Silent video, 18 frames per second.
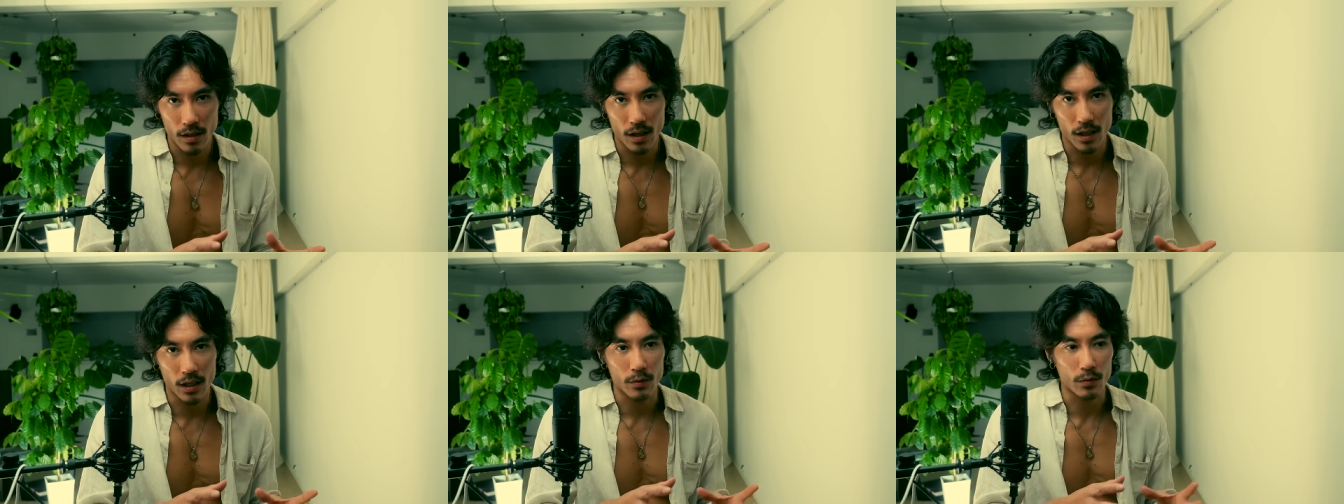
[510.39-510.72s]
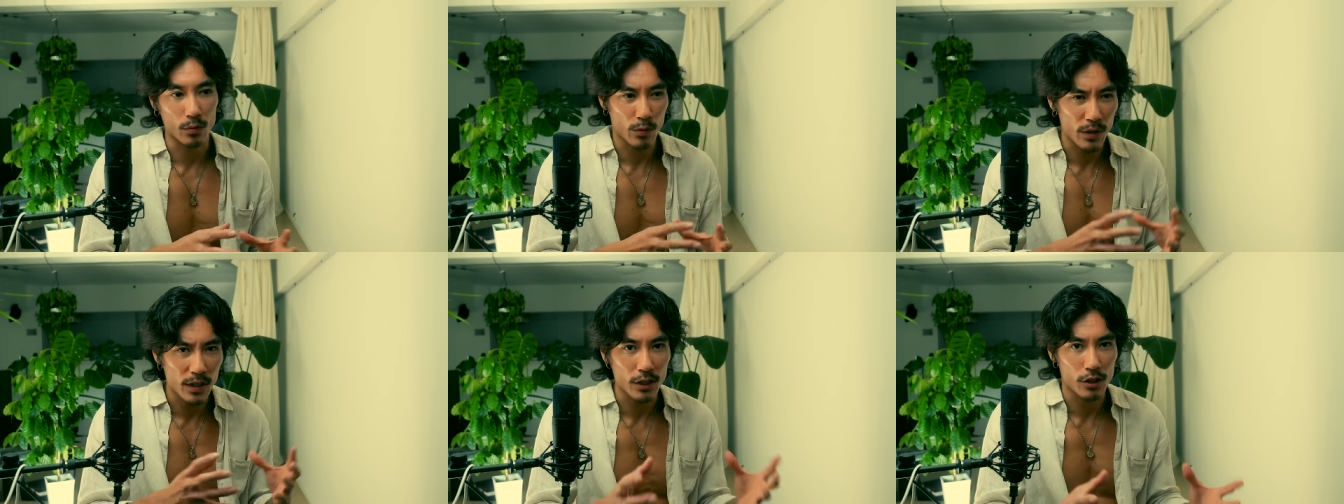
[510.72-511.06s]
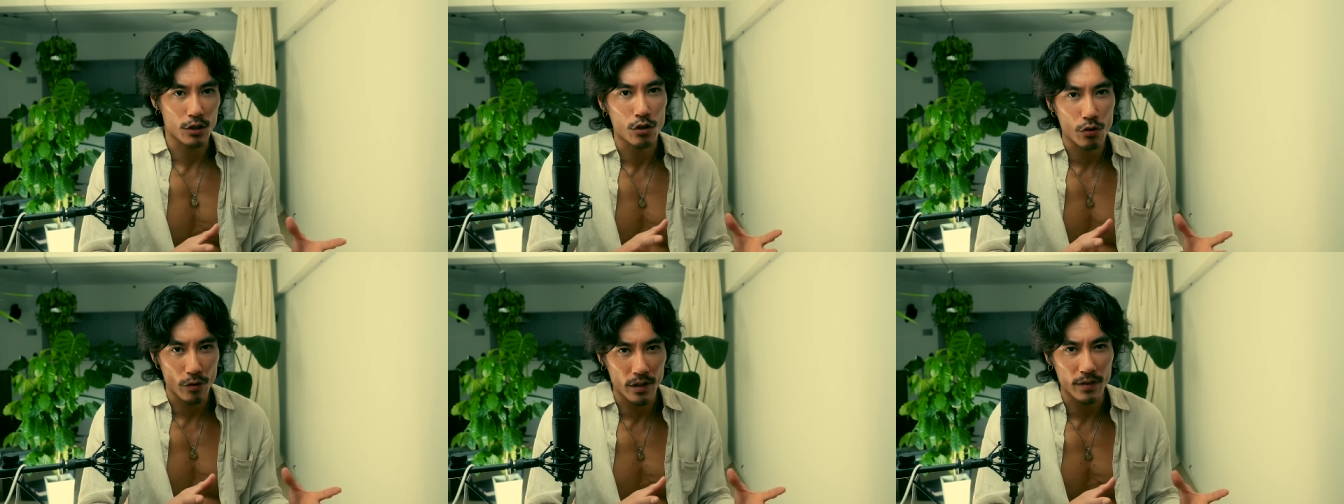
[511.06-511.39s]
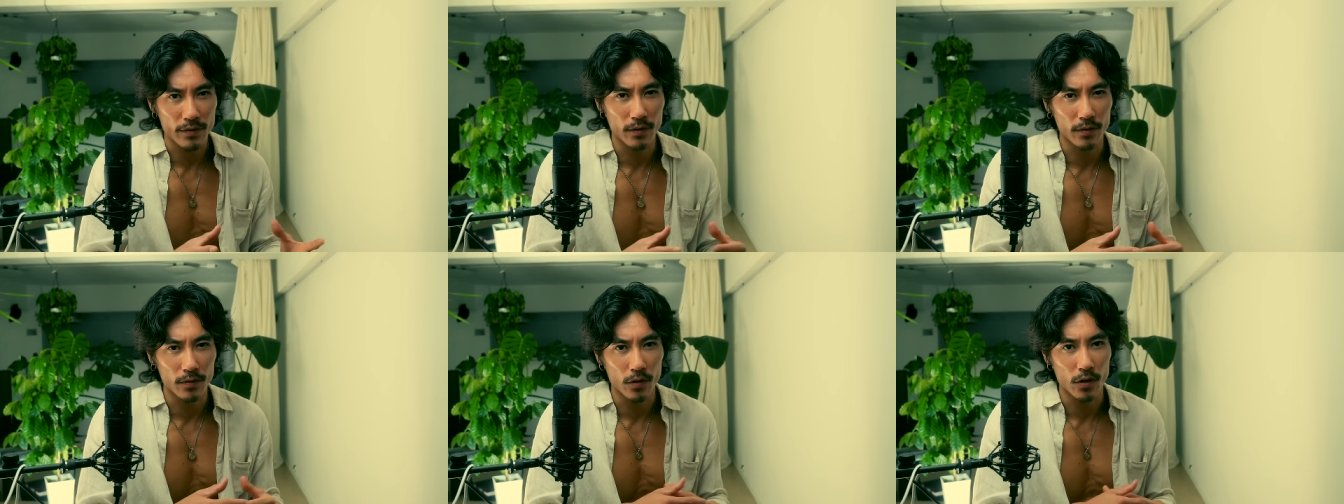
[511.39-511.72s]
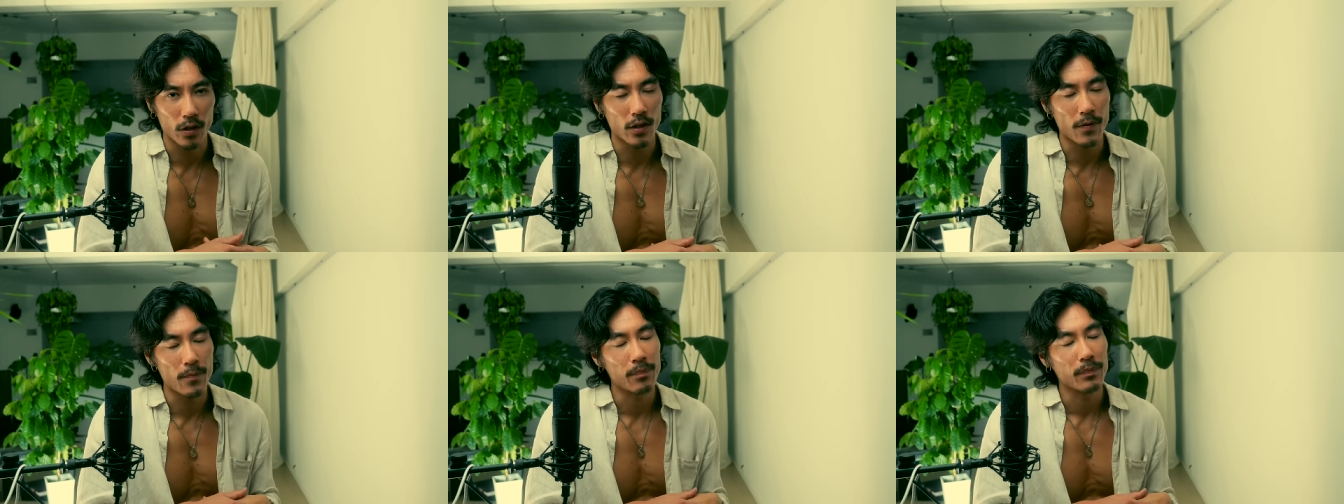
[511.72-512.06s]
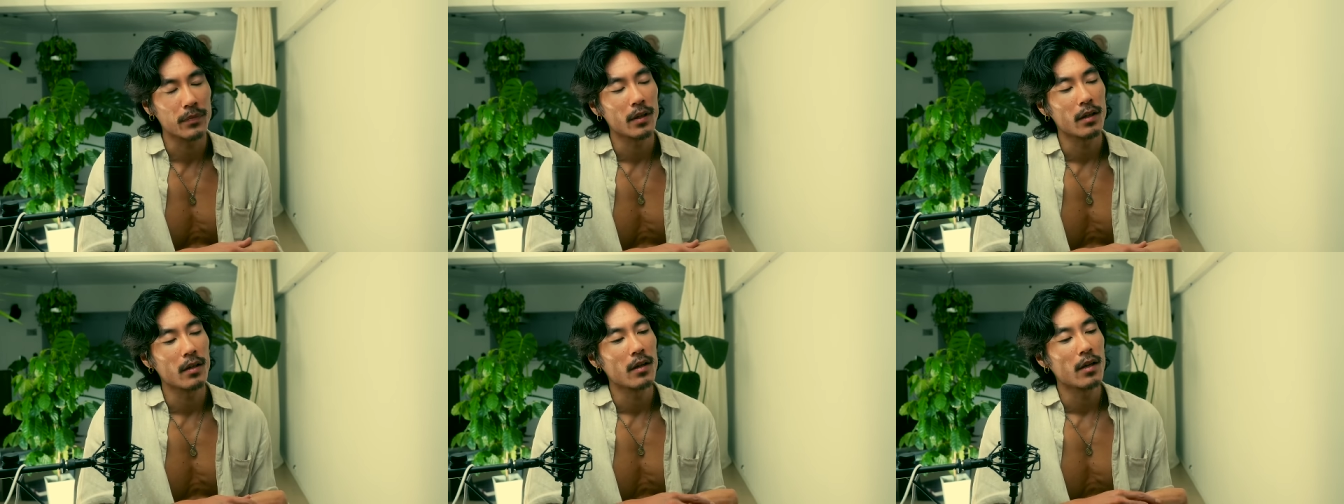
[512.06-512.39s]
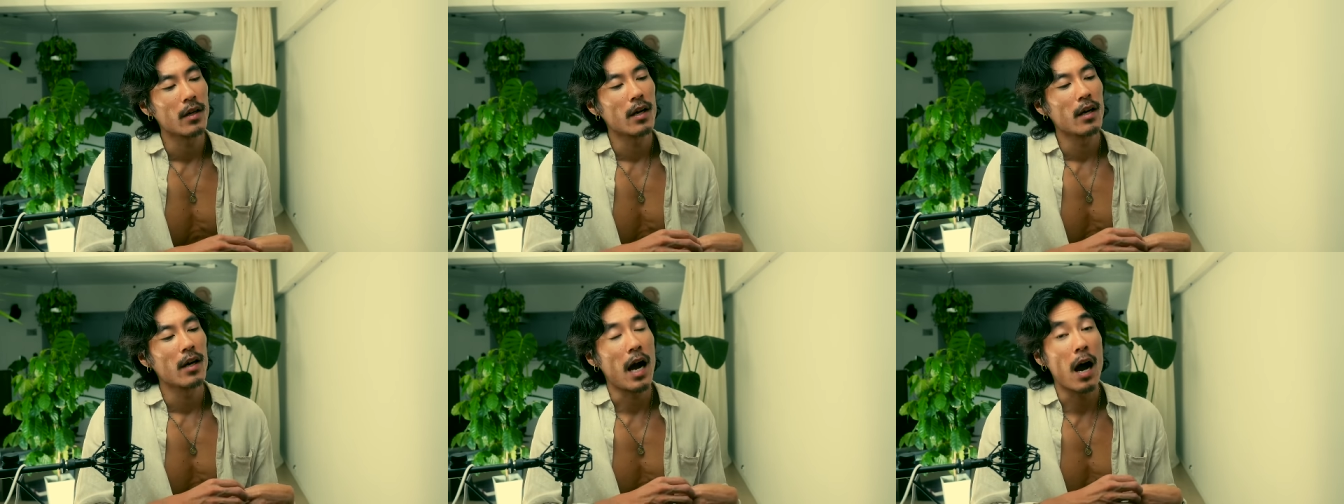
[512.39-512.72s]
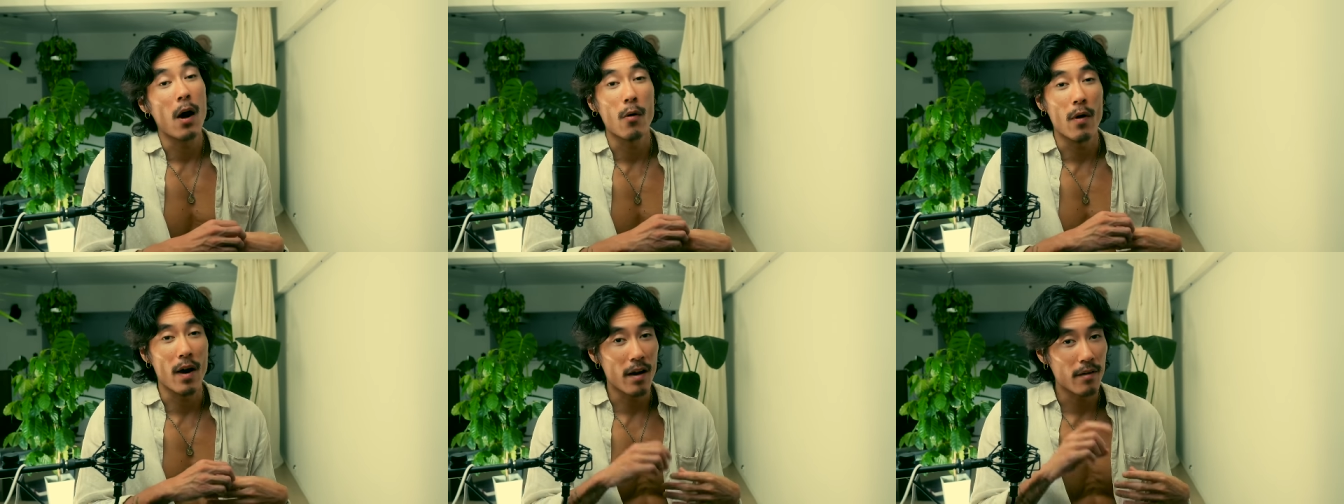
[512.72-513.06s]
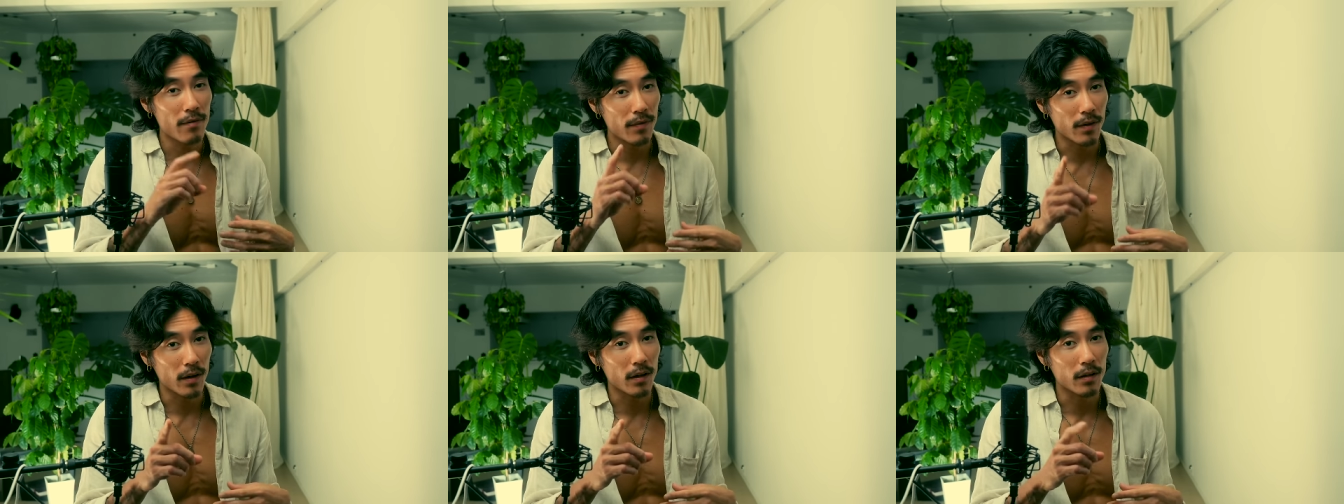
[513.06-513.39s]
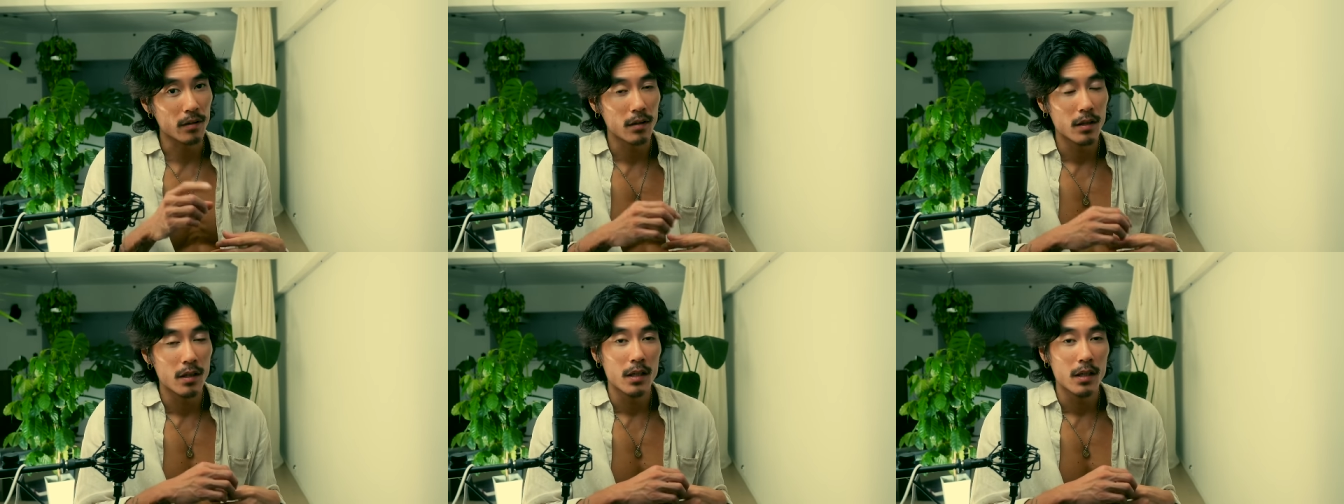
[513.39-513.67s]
And it was really stressful for her. However,